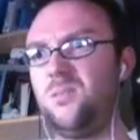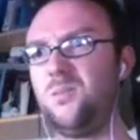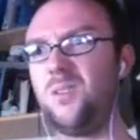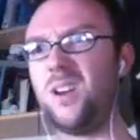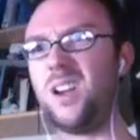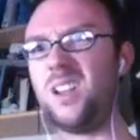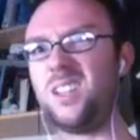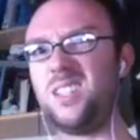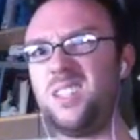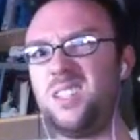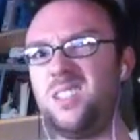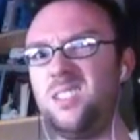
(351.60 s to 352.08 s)

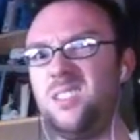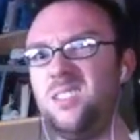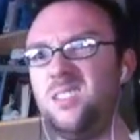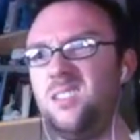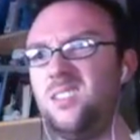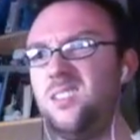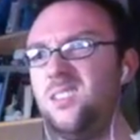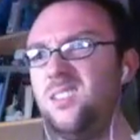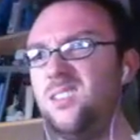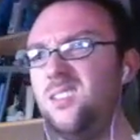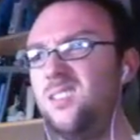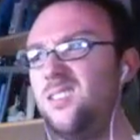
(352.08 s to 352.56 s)
What?
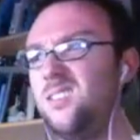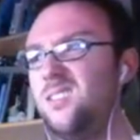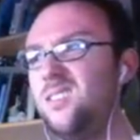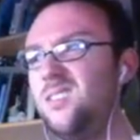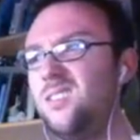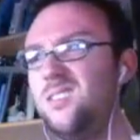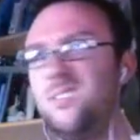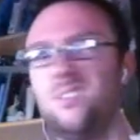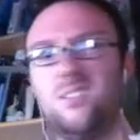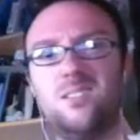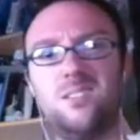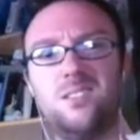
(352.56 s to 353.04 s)

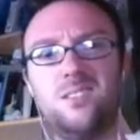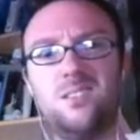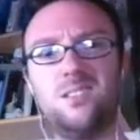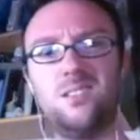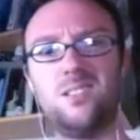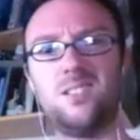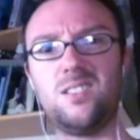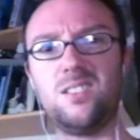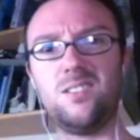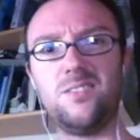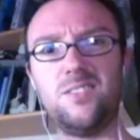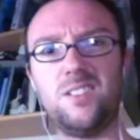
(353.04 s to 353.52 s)

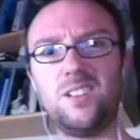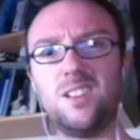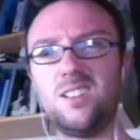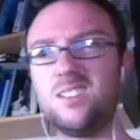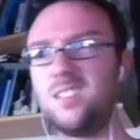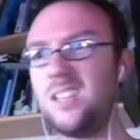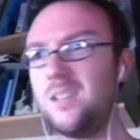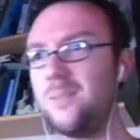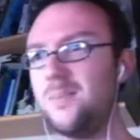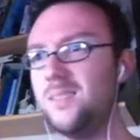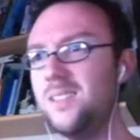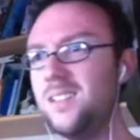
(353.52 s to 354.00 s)
What the fuck
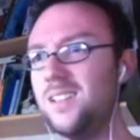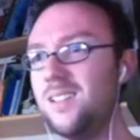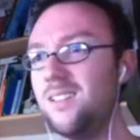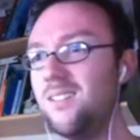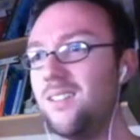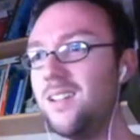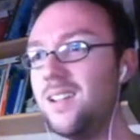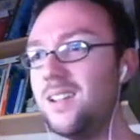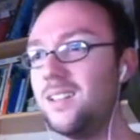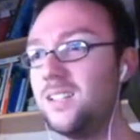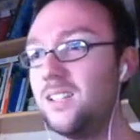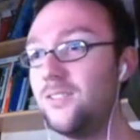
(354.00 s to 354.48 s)
is happening?
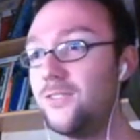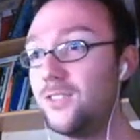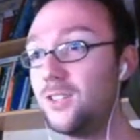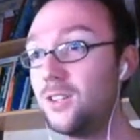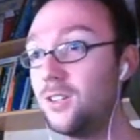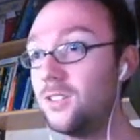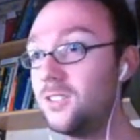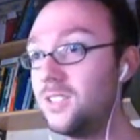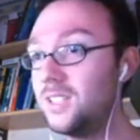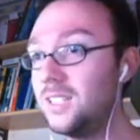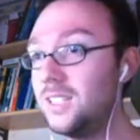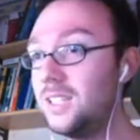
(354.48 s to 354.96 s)
Alright,
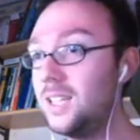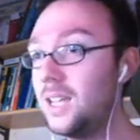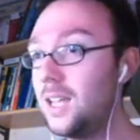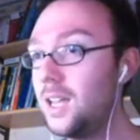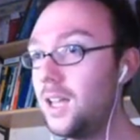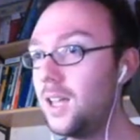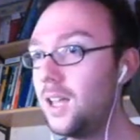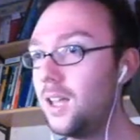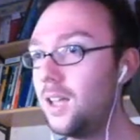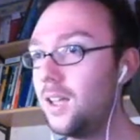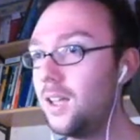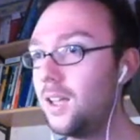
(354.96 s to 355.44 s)
difficulty
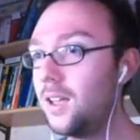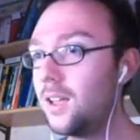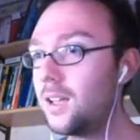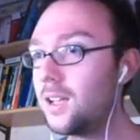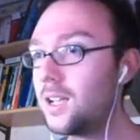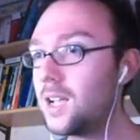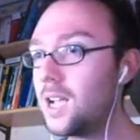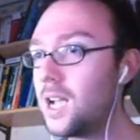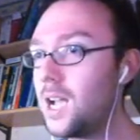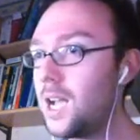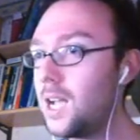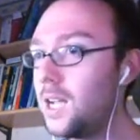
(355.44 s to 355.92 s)

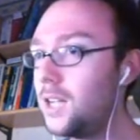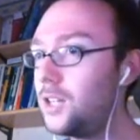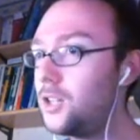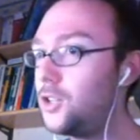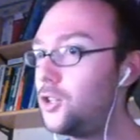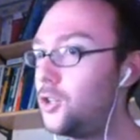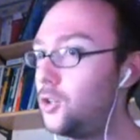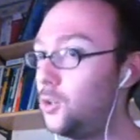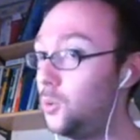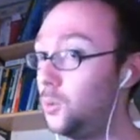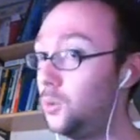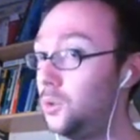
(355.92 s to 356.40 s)

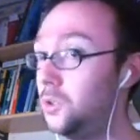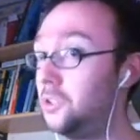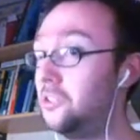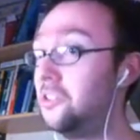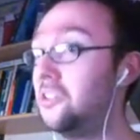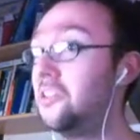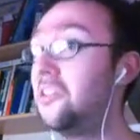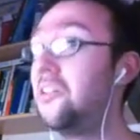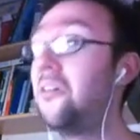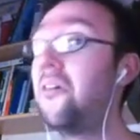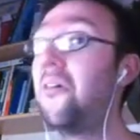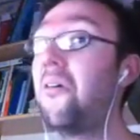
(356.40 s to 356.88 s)

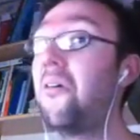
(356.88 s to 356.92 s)
casual.